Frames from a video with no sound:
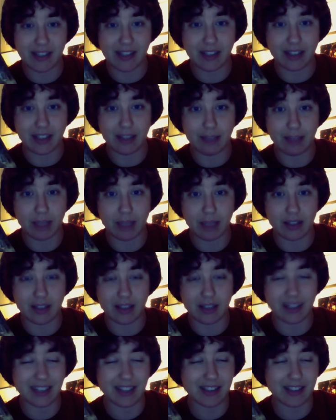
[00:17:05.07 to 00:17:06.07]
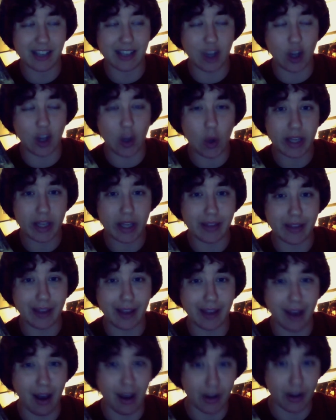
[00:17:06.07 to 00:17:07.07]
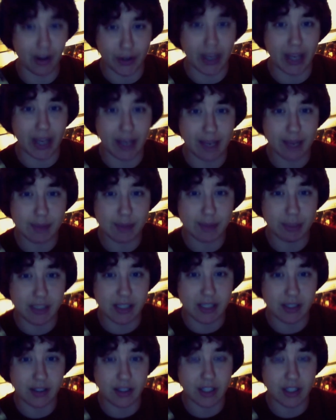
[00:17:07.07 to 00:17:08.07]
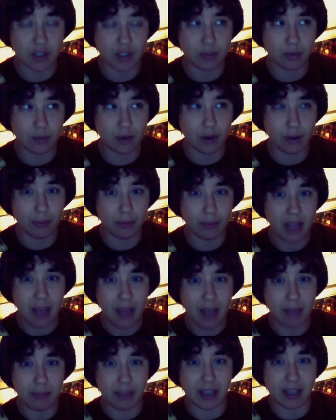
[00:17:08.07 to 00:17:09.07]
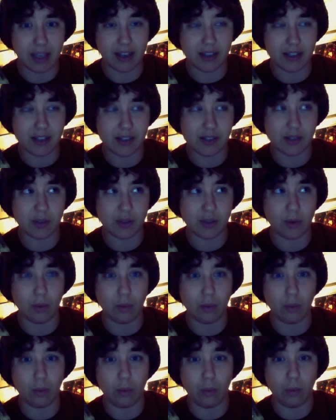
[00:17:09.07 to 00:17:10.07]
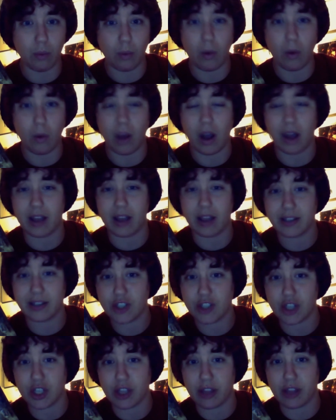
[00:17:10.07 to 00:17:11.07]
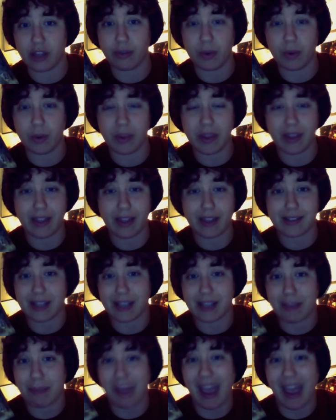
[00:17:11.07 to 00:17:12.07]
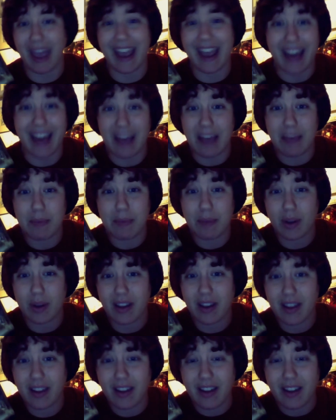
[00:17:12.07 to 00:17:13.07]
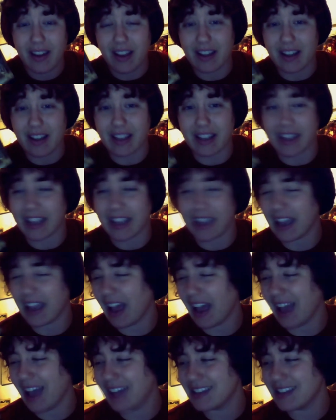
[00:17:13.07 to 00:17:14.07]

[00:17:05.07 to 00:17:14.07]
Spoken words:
basically means it's like calling the Hunger Games based on ancient Rome, because what, she threw in things like Pan Am? Like,